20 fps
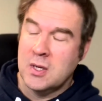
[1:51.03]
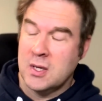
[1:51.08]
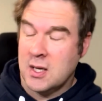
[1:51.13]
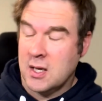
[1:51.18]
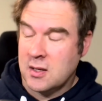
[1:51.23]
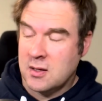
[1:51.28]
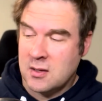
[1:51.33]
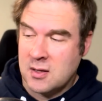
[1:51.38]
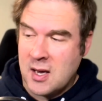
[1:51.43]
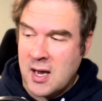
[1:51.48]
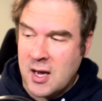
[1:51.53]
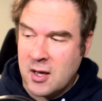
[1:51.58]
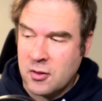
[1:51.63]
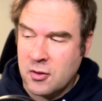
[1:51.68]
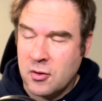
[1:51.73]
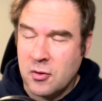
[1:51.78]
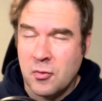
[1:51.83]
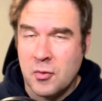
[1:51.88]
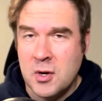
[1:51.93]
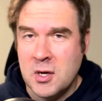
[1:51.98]
did get
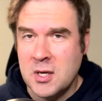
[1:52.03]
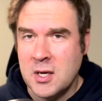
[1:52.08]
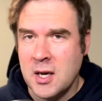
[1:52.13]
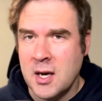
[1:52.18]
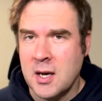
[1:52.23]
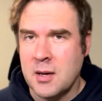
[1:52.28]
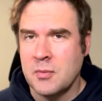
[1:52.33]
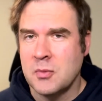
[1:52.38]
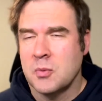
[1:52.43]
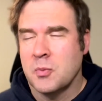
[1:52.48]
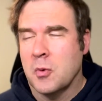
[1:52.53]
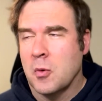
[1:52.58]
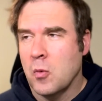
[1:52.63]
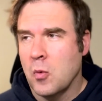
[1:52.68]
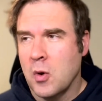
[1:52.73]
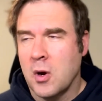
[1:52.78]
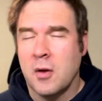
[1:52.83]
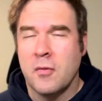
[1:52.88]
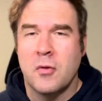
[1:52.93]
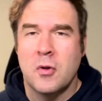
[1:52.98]
sacked 3 times,
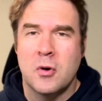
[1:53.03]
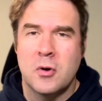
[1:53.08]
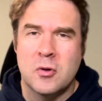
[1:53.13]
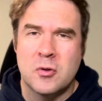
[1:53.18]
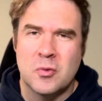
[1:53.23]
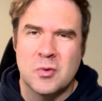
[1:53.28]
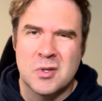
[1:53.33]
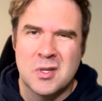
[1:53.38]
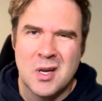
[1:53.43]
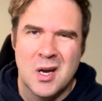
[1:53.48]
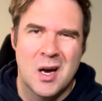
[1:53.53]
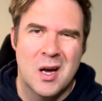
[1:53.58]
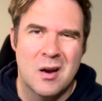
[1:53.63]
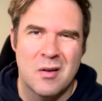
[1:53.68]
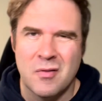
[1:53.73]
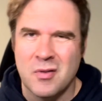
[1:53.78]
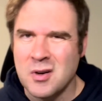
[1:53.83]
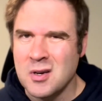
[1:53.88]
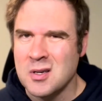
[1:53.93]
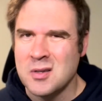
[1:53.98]
but one of those was
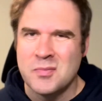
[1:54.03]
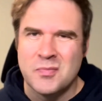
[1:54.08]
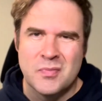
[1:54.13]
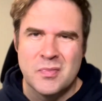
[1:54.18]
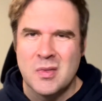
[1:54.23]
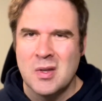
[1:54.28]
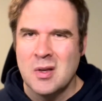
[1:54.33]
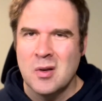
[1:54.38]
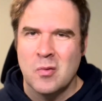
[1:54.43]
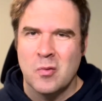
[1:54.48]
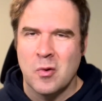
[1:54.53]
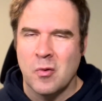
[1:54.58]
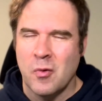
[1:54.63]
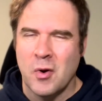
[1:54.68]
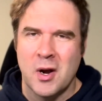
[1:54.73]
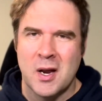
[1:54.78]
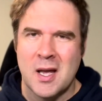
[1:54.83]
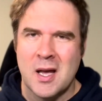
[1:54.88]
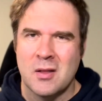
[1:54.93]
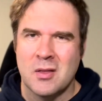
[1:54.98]
kind of we're
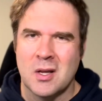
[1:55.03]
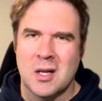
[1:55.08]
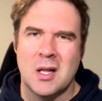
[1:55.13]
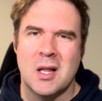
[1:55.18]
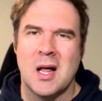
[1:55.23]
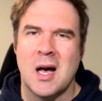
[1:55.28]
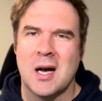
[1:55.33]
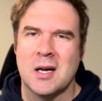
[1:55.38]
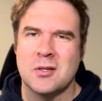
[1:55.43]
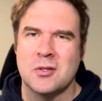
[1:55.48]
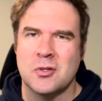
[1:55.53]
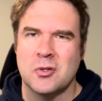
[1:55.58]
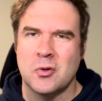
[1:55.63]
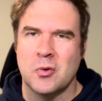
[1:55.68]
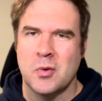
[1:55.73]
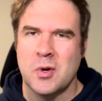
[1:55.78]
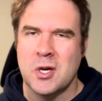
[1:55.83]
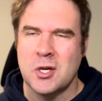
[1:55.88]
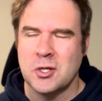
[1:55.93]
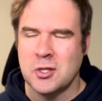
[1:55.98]
running out the clock
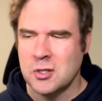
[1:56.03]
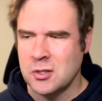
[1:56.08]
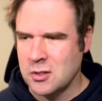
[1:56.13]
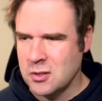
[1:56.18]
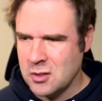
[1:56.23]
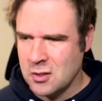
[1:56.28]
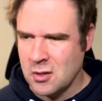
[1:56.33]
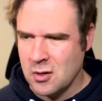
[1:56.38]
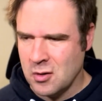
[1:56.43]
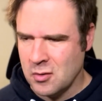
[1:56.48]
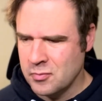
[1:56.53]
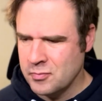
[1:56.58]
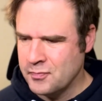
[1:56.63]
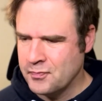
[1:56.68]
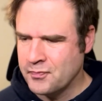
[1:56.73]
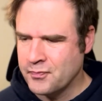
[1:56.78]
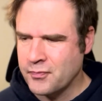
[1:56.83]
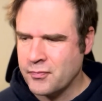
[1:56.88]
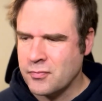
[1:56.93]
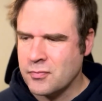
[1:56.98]
situation, so
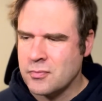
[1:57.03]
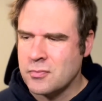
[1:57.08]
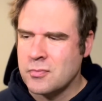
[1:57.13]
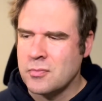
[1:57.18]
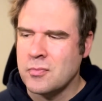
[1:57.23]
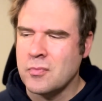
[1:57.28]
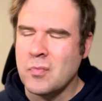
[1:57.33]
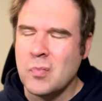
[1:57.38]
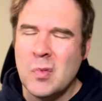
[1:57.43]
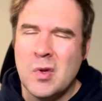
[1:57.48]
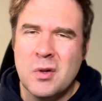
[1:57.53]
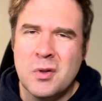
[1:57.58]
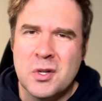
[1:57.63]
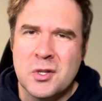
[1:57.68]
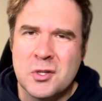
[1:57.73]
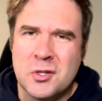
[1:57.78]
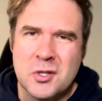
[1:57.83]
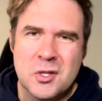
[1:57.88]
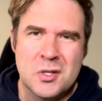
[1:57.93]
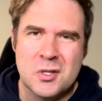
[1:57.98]

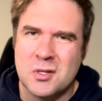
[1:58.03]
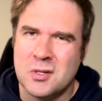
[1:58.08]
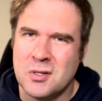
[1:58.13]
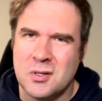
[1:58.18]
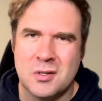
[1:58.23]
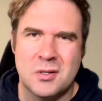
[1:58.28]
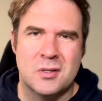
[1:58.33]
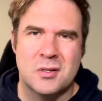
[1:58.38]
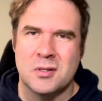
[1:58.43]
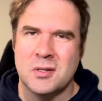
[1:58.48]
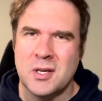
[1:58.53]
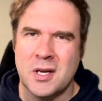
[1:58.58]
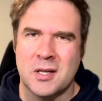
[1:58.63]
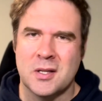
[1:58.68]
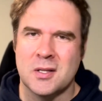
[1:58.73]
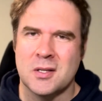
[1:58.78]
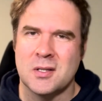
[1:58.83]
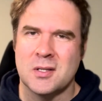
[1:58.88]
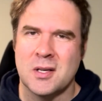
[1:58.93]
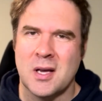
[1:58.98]
let's just
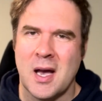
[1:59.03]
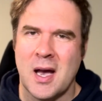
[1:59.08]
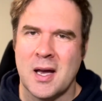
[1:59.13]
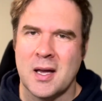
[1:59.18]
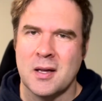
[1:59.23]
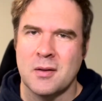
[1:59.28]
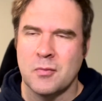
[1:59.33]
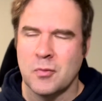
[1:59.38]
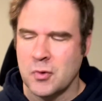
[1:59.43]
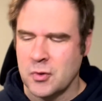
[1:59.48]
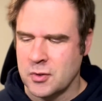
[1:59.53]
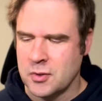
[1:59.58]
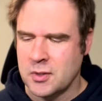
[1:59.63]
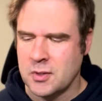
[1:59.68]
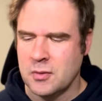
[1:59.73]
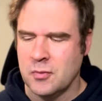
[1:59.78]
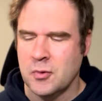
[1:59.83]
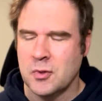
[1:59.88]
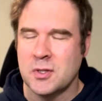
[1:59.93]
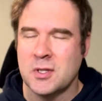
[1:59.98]
take the sack and we'll
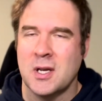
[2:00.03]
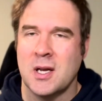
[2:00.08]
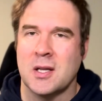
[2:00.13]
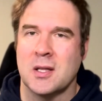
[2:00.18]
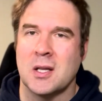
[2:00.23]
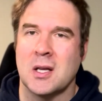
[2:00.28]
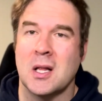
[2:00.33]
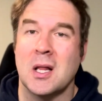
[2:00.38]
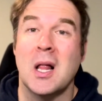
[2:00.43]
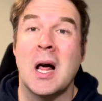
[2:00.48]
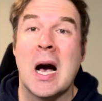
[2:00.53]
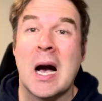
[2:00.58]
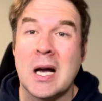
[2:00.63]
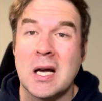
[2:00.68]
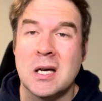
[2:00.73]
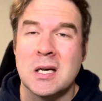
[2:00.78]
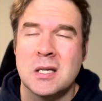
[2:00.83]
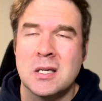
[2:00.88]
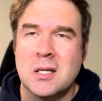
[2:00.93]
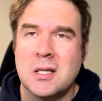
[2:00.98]
take the
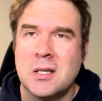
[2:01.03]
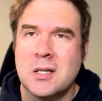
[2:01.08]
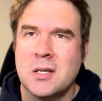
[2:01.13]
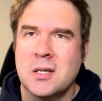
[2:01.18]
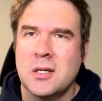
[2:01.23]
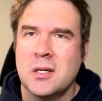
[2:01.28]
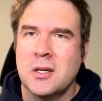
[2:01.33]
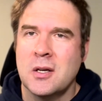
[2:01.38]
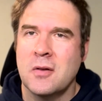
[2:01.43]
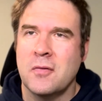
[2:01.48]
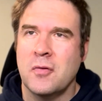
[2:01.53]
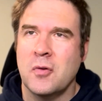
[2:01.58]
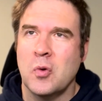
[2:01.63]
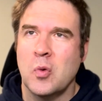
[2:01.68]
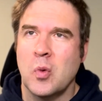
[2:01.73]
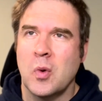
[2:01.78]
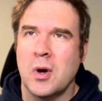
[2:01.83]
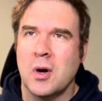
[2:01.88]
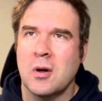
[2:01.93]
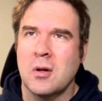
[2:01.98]
clock, if
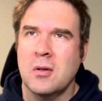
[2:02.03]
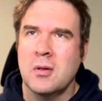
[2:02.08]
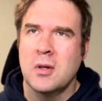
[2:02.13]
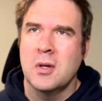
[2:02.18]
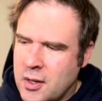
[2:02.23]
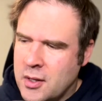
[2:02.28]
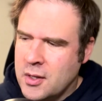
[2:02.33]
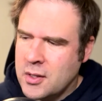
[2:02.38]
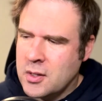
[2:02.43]
you will. I